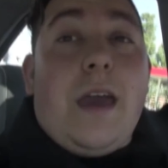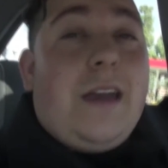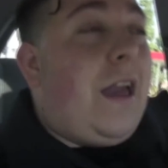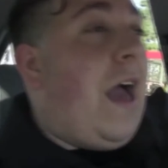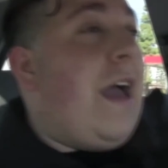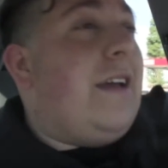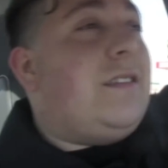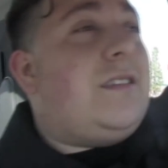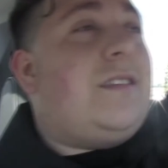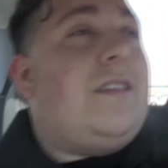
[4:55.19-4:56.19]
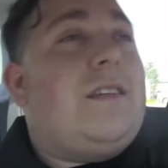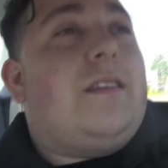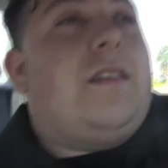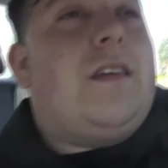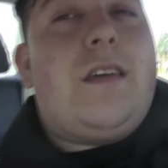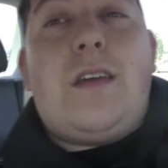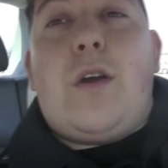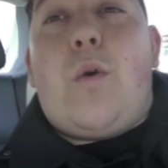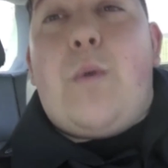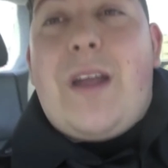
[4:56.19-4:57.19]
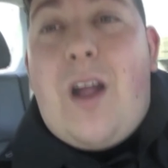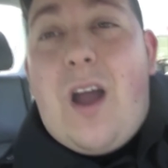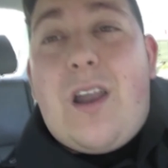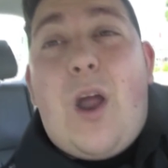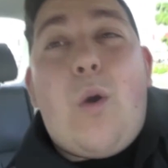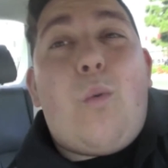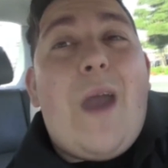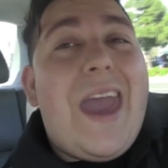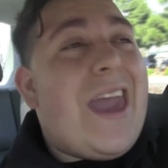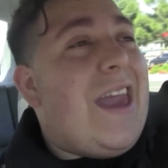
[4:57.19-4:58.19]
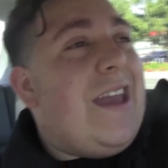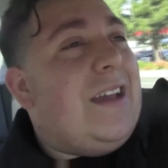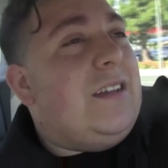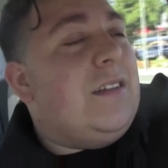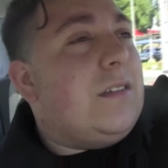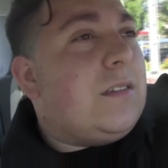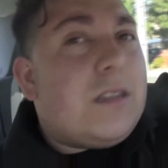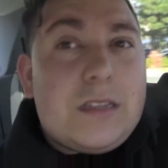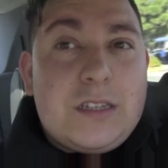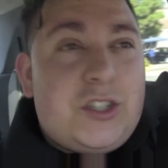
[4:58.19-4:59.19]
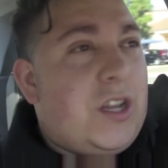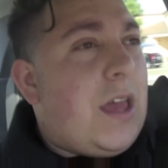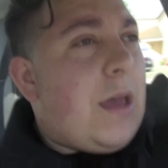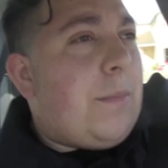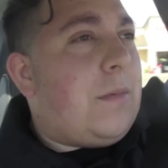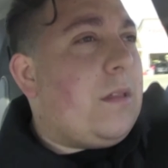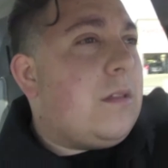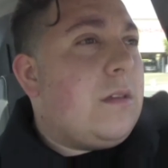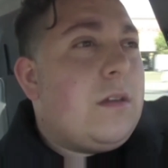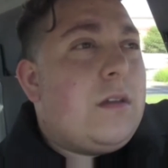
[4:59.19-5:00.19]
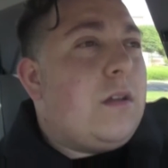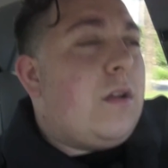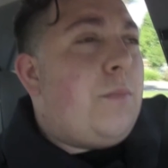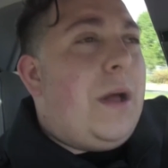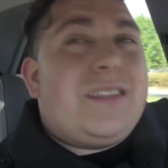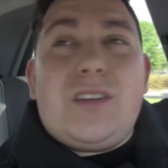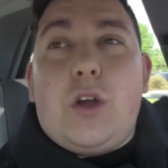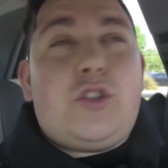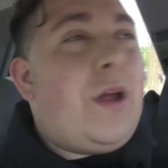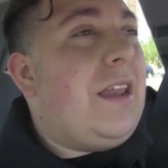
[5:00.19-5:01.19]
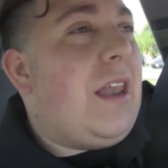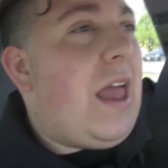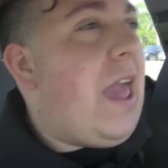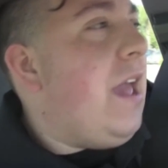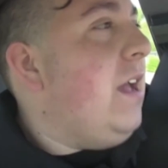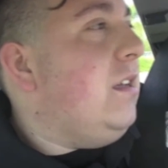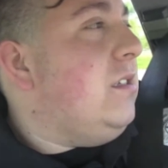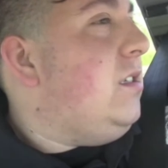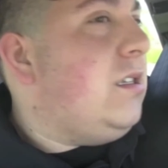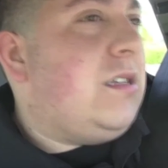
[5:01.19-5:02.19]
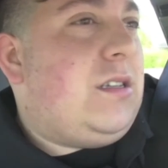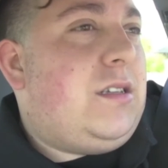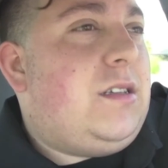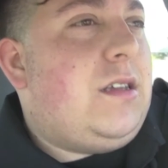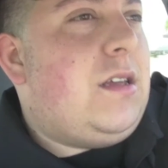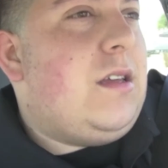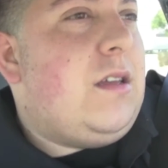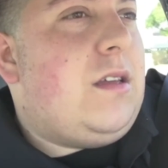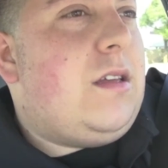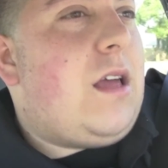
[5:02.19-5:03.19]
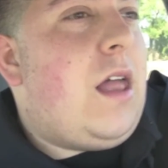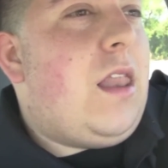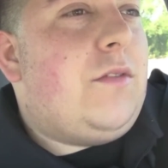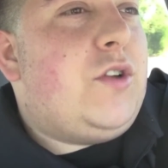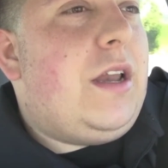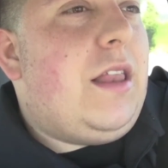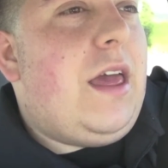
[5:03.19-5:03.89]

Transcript: hey, guys, we are on our way to the gym. About to go train legs. I love training